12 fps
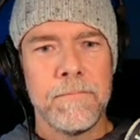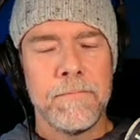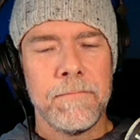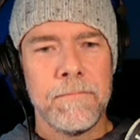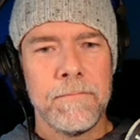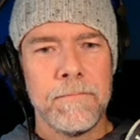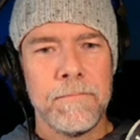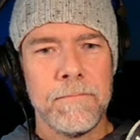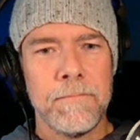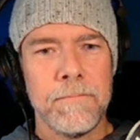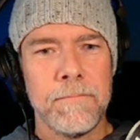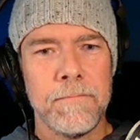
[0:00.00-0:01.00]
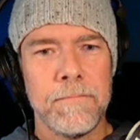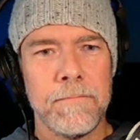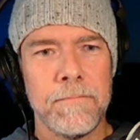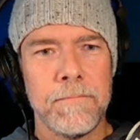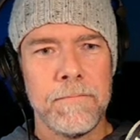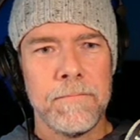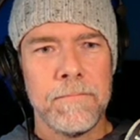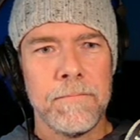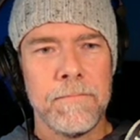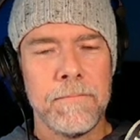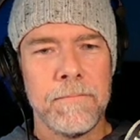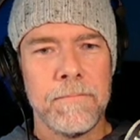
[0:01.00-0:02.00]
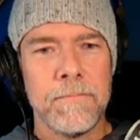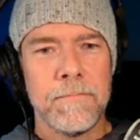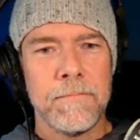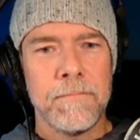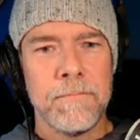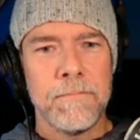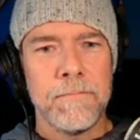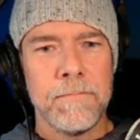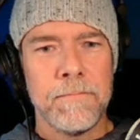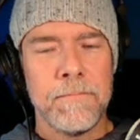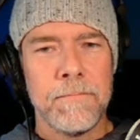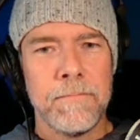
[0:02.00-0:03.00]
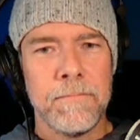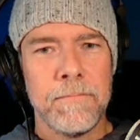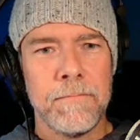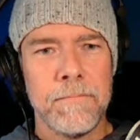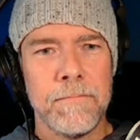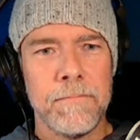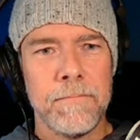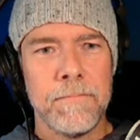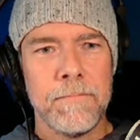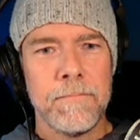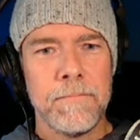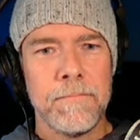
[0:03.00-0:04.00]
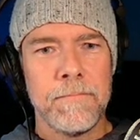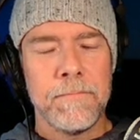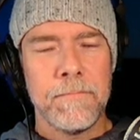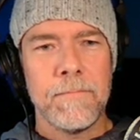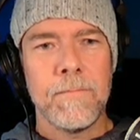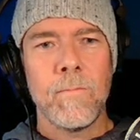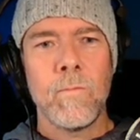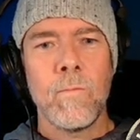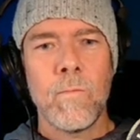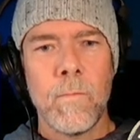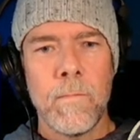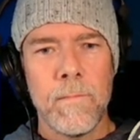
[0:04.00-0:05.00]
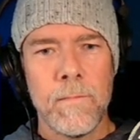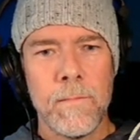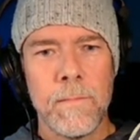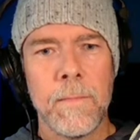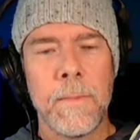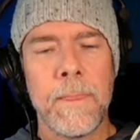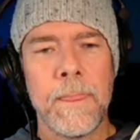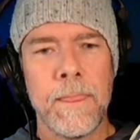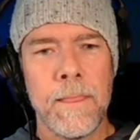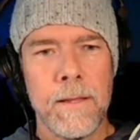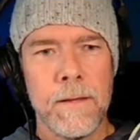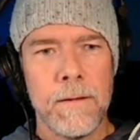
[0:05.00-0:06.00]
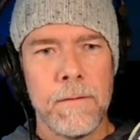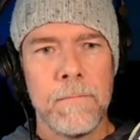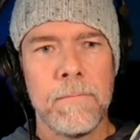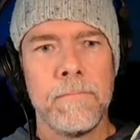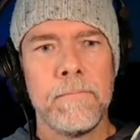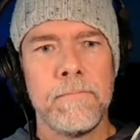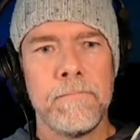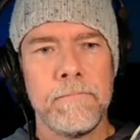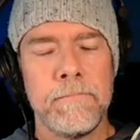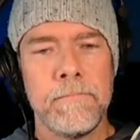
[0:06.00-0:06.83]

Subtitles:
[no speech]